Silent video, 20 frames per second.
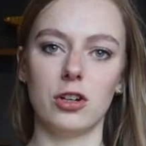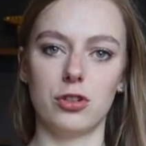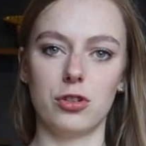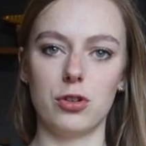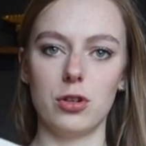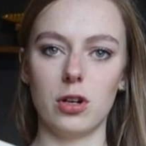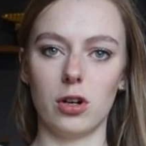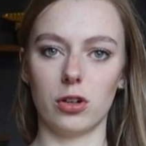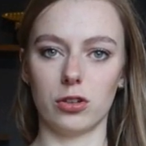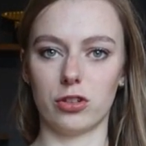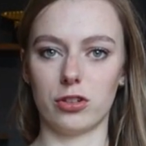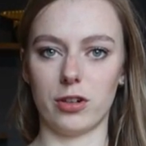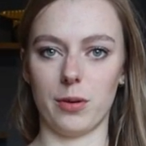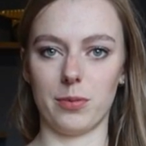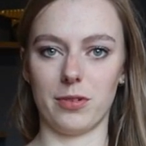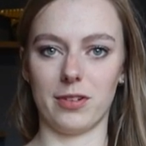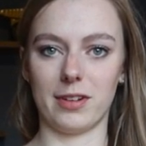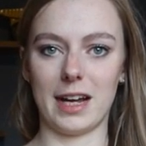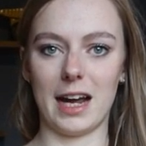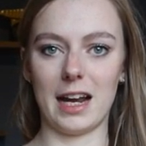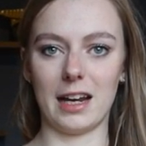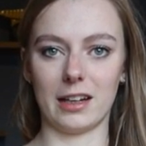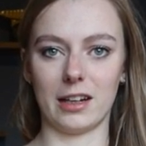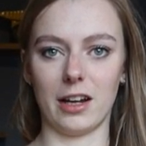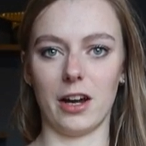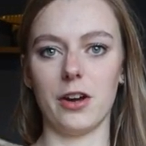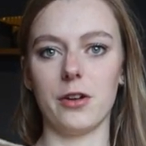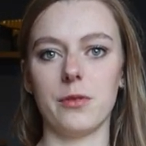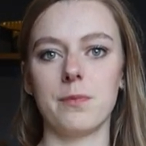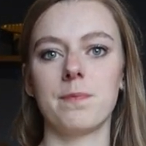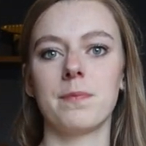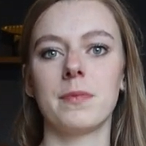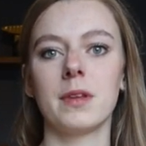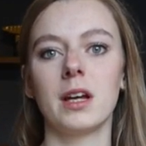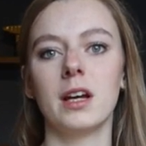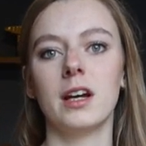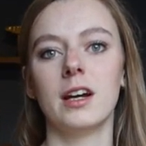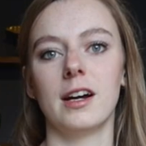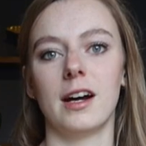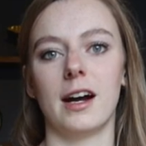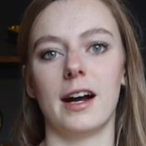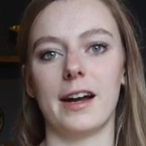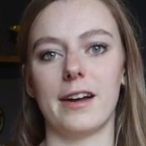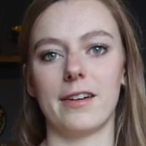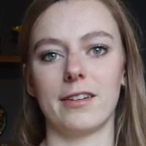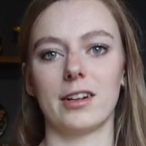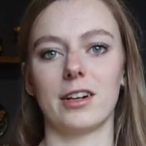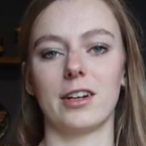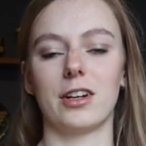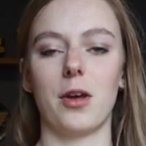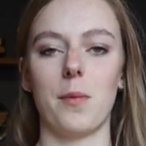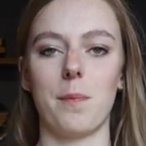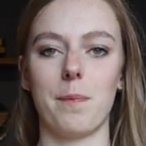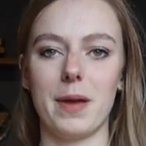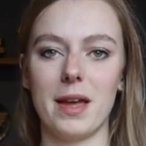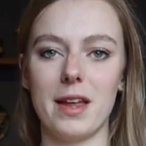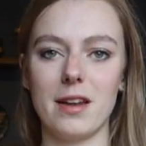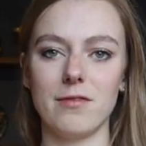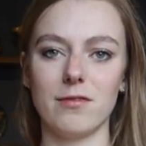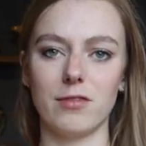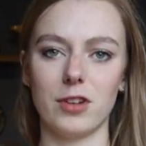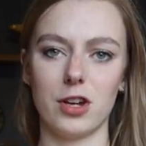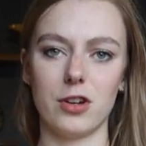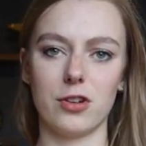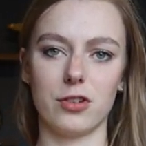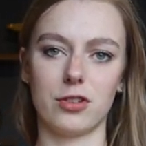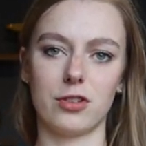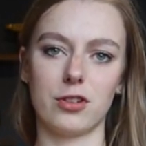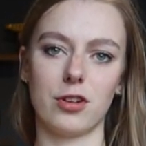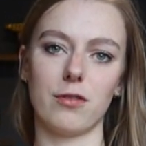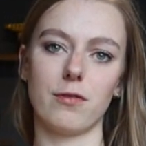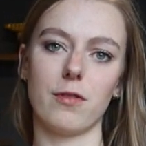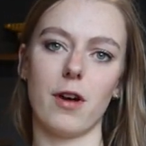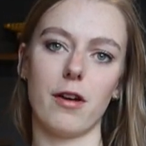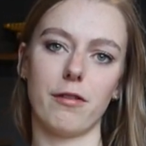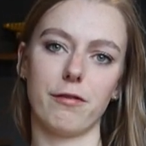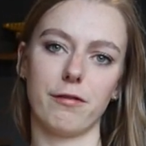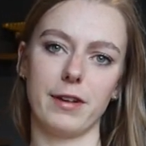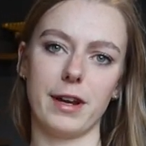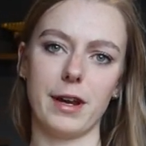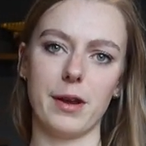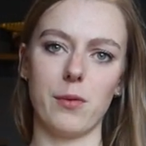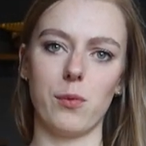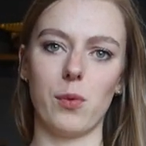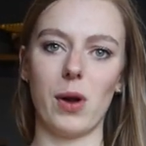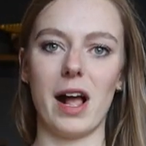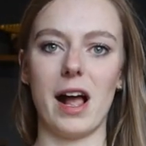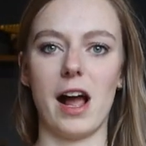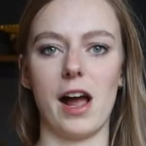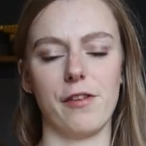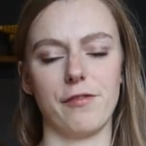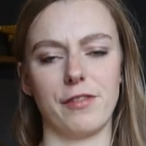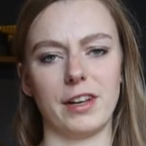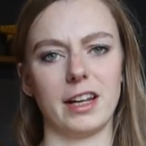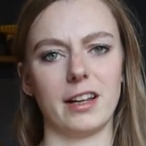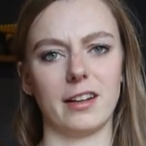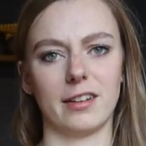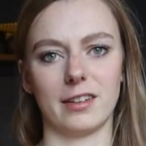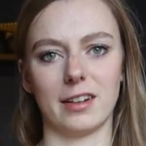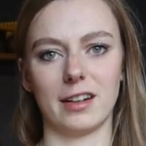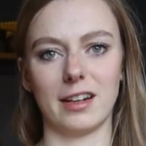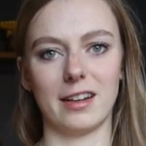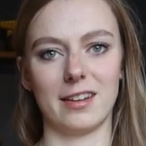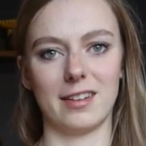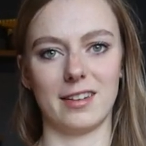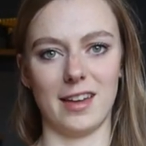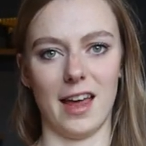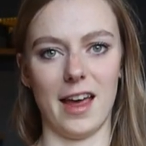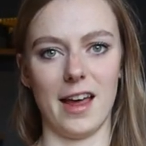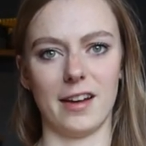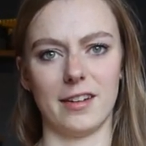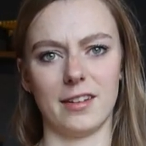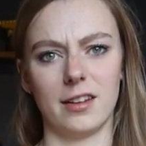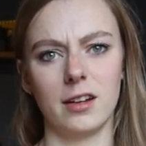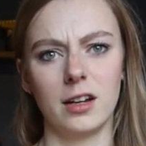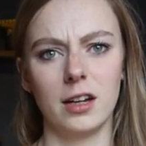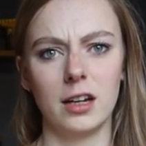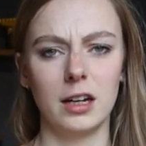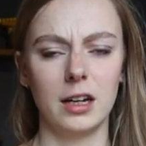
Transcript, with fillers: two long strips of calico I'm going to pin those to roughly where I think it's going to sit.